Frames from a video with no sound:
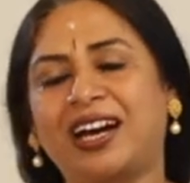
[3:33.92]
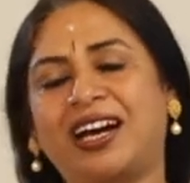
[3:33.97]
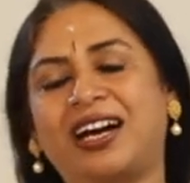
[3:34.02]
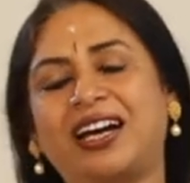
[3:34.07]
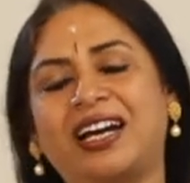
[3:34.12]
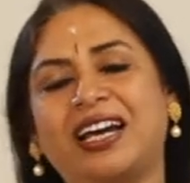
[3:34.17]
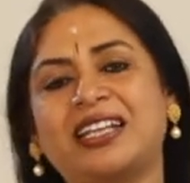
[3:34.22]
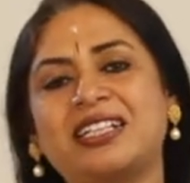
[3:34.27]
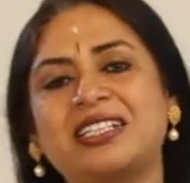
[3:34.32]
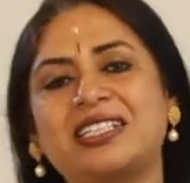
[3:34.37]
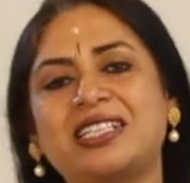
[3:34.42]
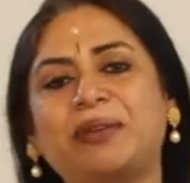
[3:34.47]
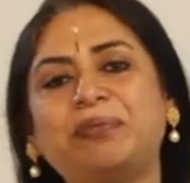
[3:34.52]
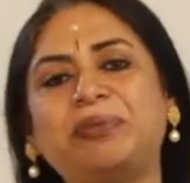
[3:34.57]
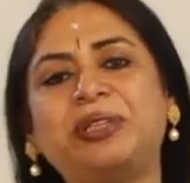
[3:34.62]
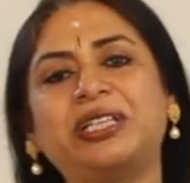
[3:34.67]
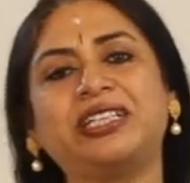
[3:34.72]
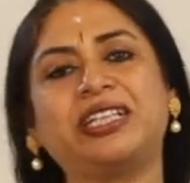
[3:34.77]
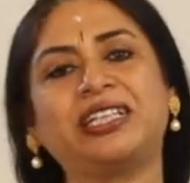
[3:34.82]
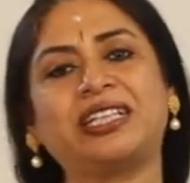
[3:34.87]
and
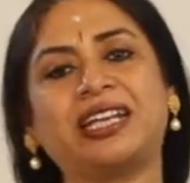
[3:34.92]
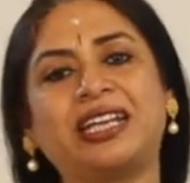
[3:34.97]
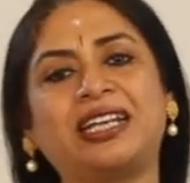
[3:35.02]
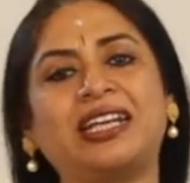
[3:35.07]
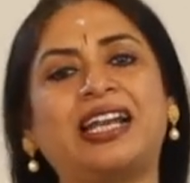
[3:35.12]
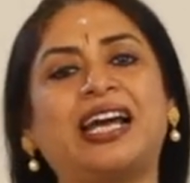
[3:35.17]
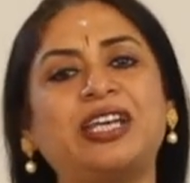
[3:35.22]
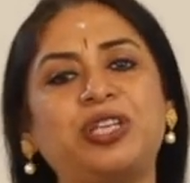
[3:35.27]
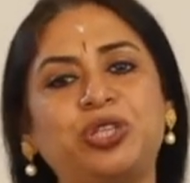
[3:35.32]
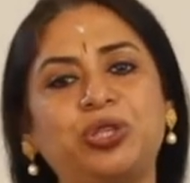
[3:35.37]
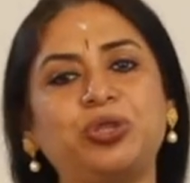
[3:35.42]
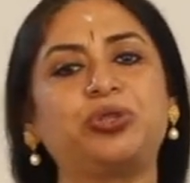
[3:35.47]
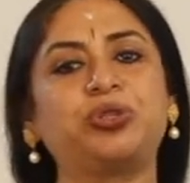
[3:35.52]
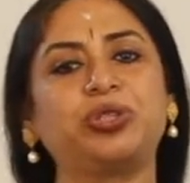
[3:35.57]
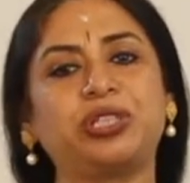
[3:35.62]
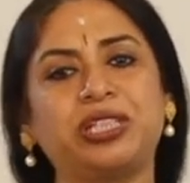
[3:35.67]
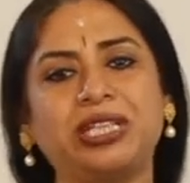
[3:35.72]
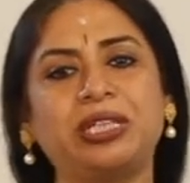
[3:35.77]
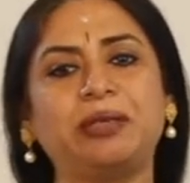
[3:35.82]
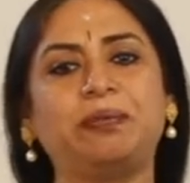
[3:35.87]
something that I'd like you
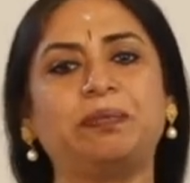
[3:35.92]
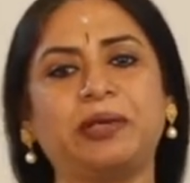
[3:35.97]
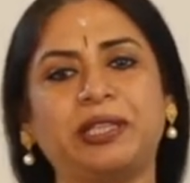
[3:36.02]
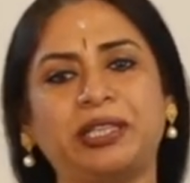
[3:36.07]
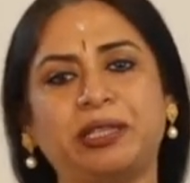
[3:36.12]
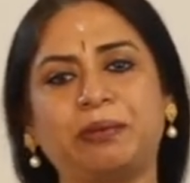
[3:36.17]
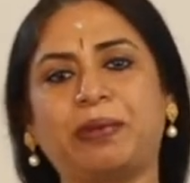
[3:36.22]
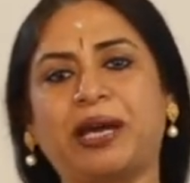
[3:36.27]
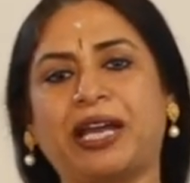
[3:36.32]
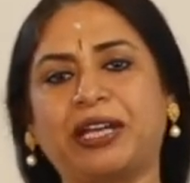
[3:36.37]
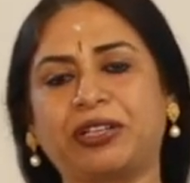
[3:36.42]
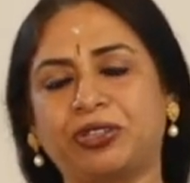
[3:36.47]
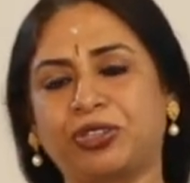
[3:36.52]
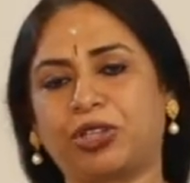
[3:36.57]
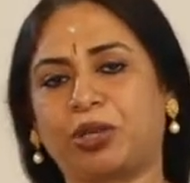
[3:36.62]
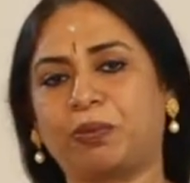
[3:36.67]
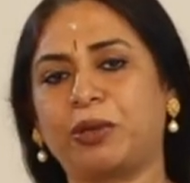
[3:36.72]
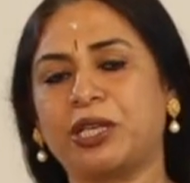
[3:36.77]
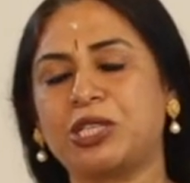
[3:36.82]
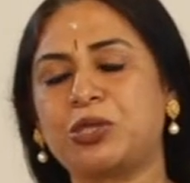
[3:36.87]
to keep in the
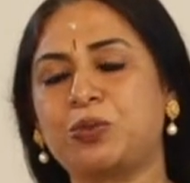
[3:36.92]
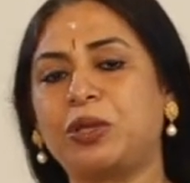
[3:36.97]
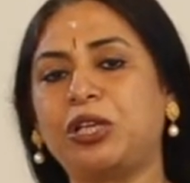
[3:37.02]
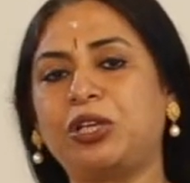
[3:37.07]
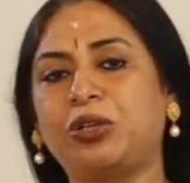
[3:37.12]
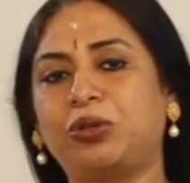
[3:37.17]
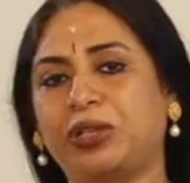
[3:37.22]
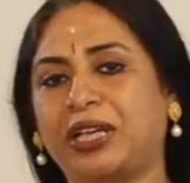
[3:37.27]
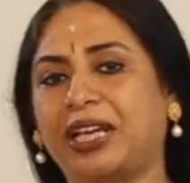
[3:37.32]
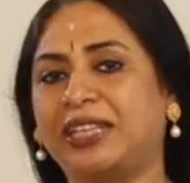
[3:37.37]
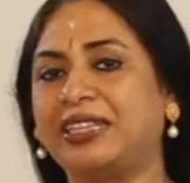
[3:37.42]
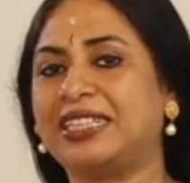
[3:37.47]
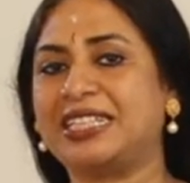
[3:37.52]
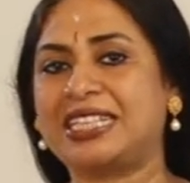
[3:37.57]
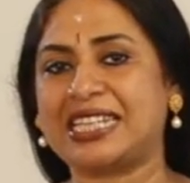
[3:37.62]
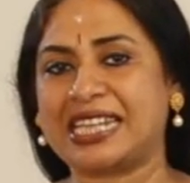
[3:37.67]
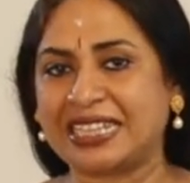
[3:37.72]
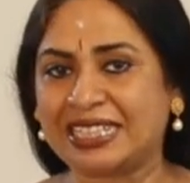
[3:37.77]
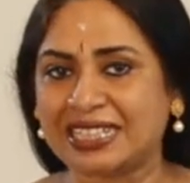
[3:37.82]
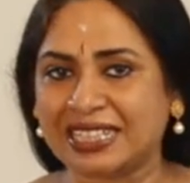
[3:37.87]
backdrop as we look at the
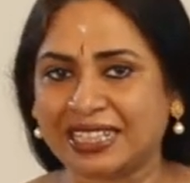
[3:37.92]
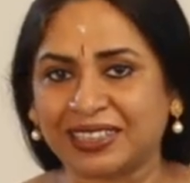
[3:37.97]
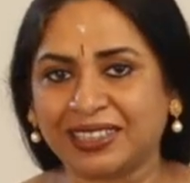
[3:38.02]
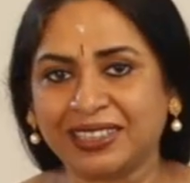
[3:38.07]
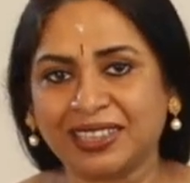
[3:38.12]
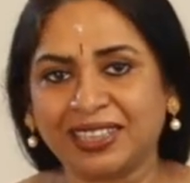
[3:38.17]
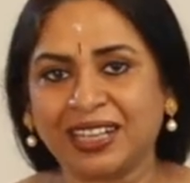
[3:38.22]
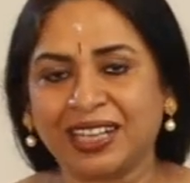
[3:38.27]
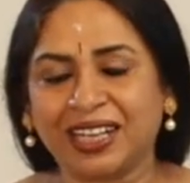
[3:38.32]
data.